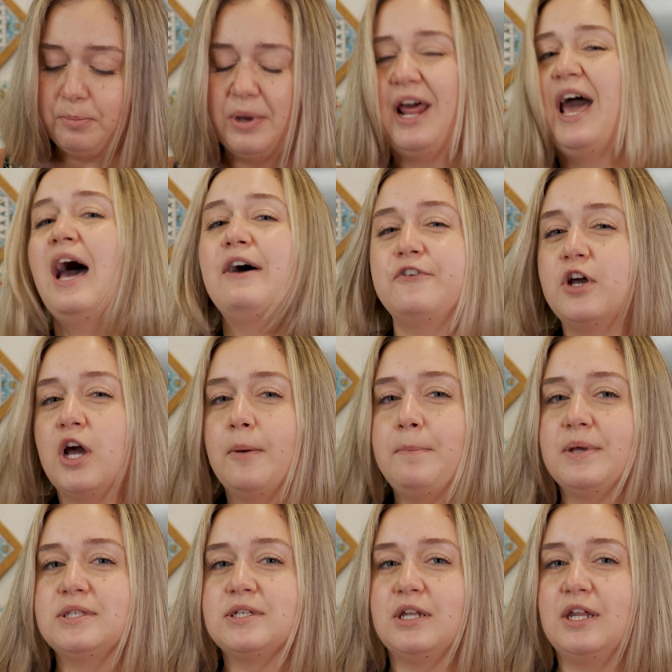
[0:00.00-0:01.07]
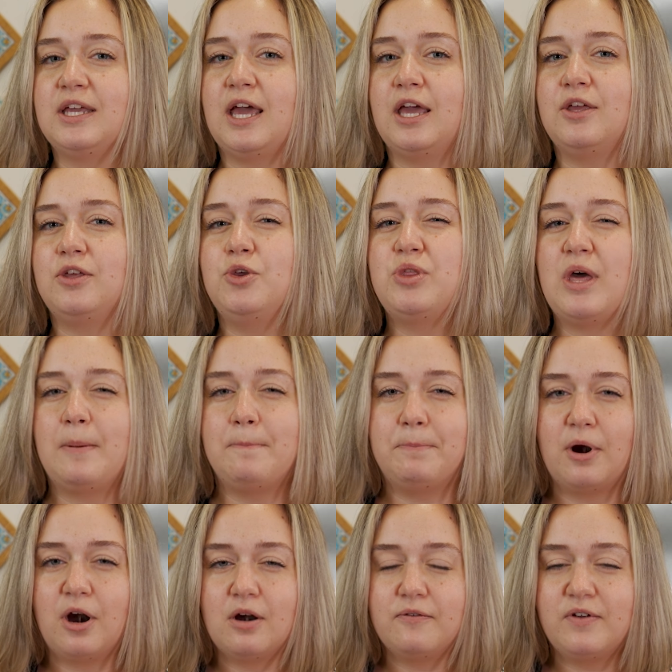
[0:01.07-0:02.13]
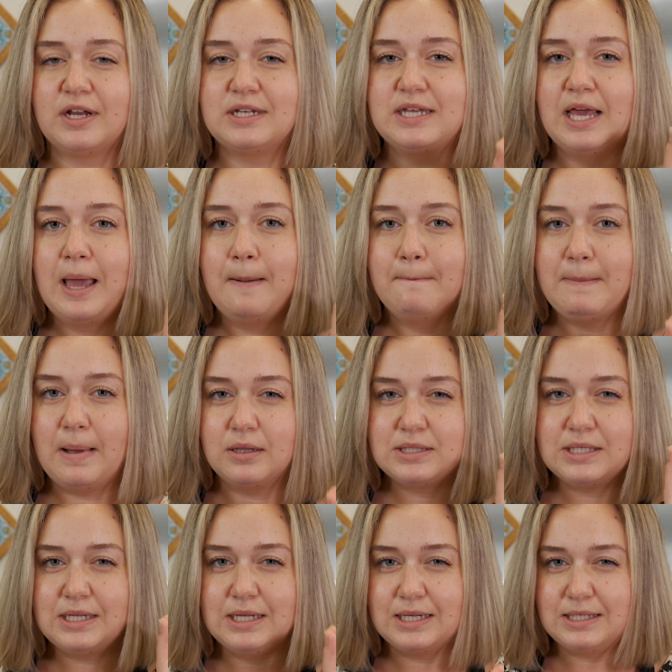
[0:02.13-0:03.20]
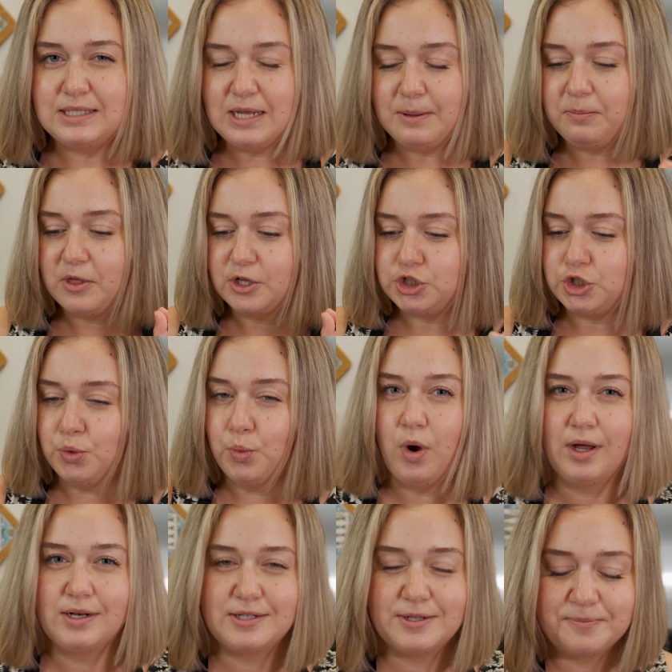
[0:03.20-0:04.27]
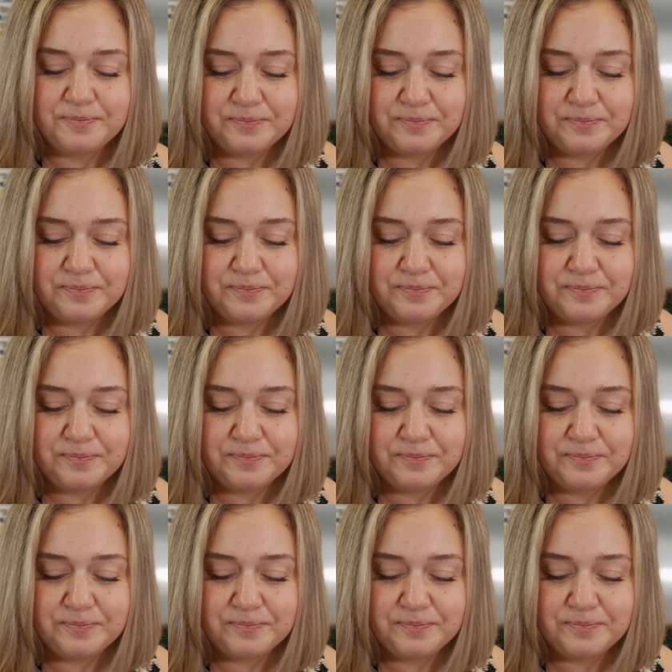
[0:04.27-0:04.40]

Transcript: but half a cup is gonna get you that perfect melty dip that you want.